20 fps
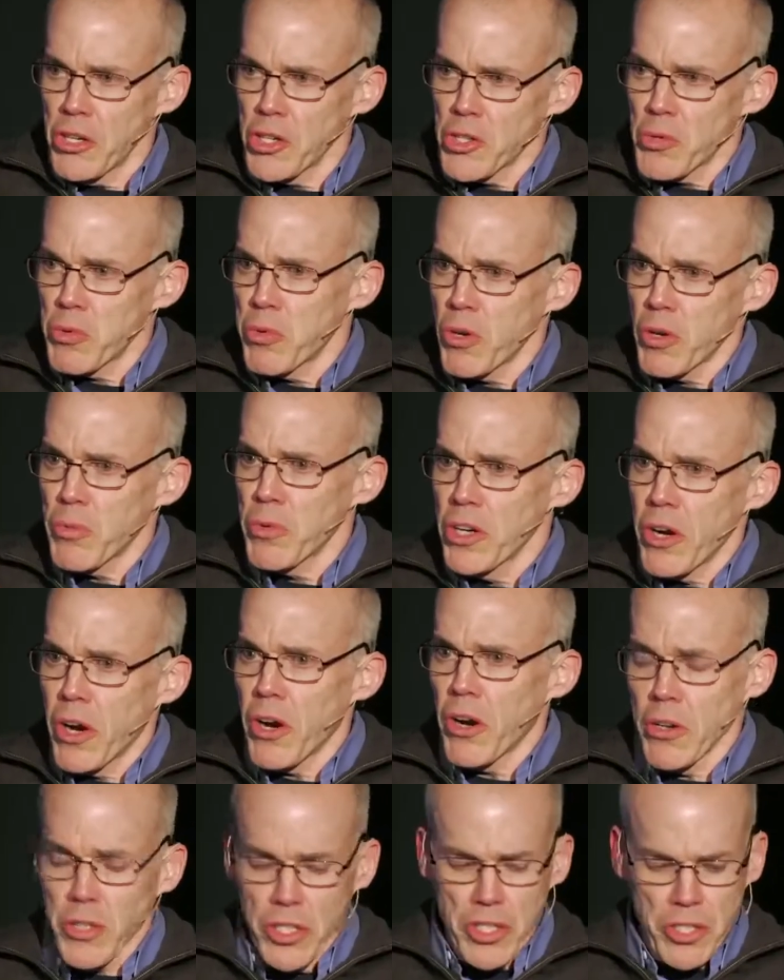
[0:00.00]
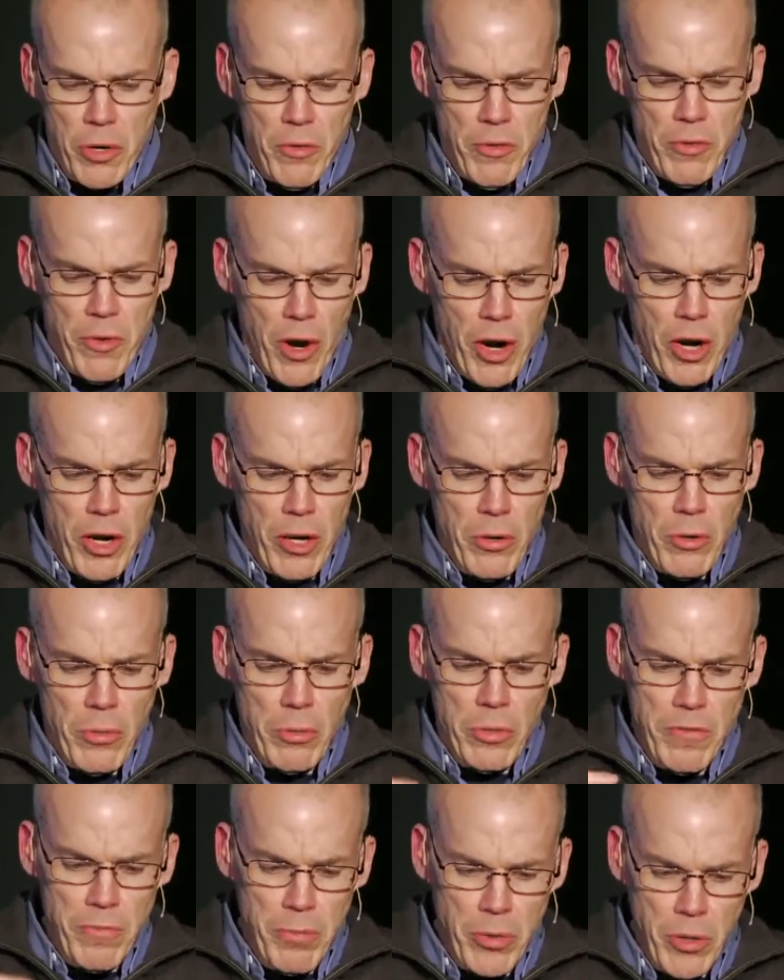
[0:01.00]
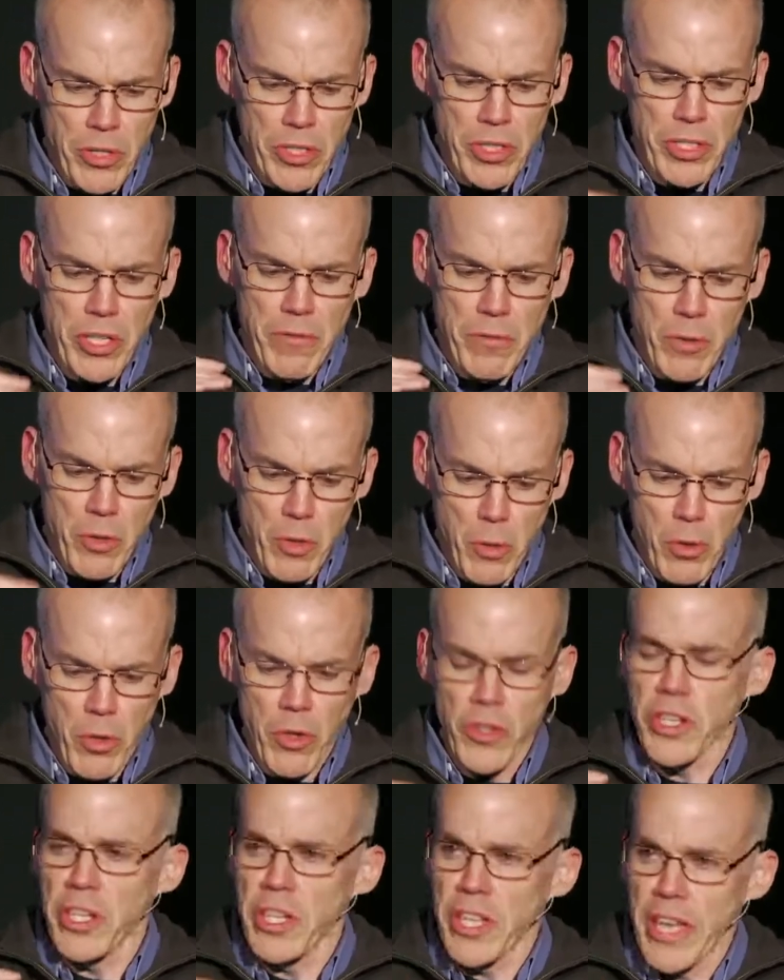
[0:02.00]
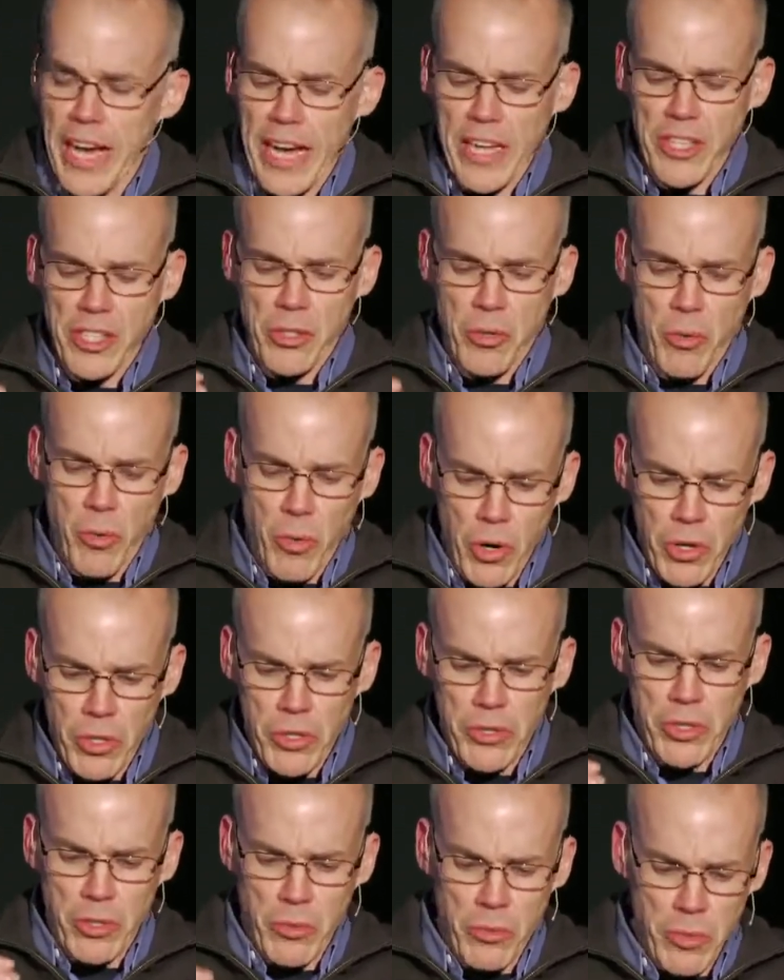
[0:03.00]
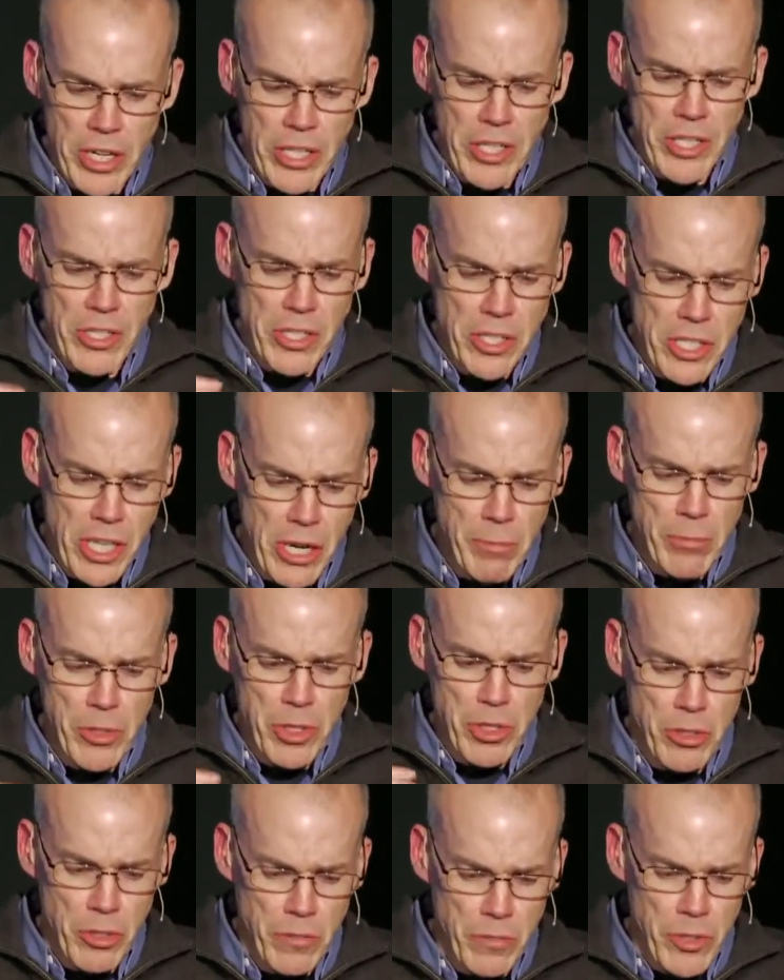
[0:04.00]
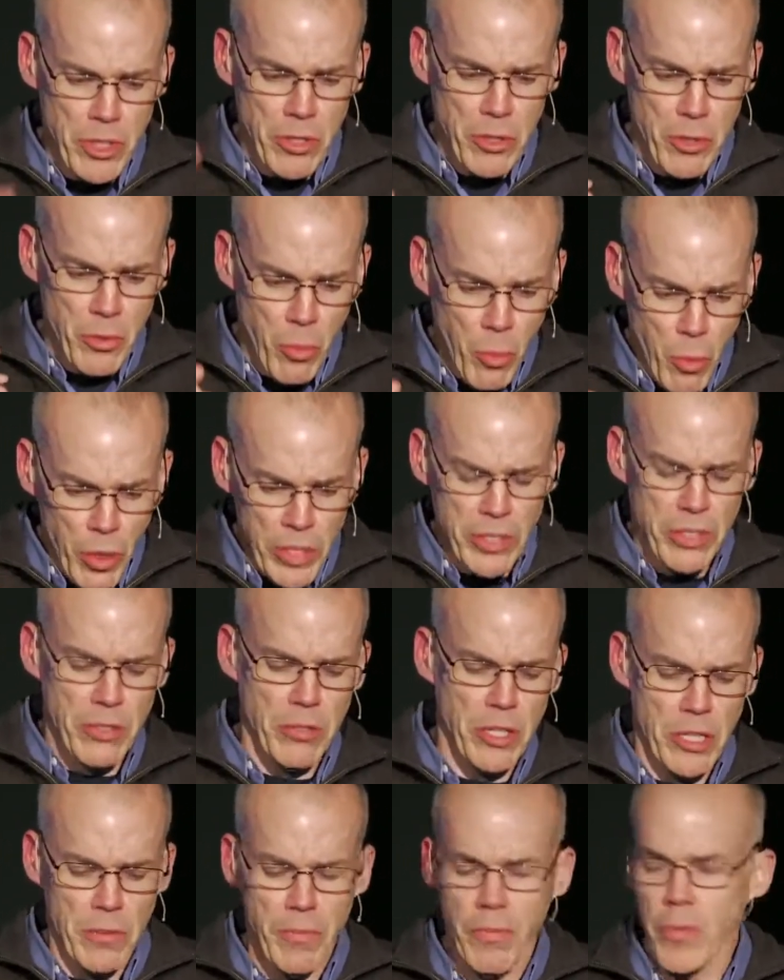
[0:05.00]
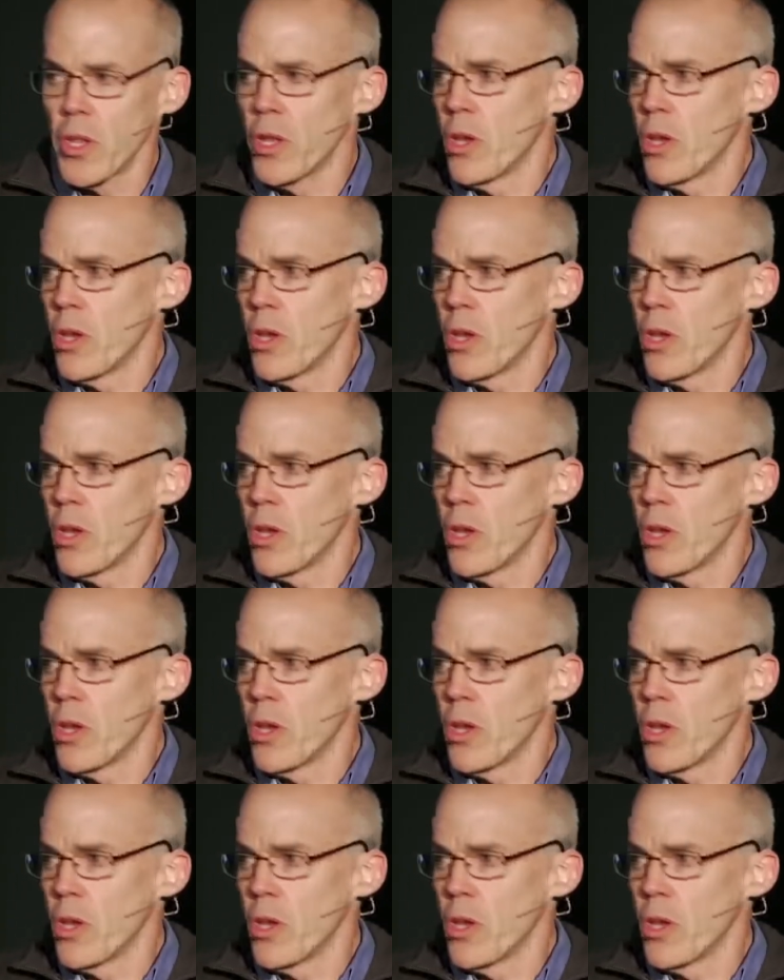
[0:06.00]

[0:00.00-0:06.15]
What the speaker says: here's where we are so far. We've burned enough coal and gas and oil to raise the temperature of the Earth 1 degree.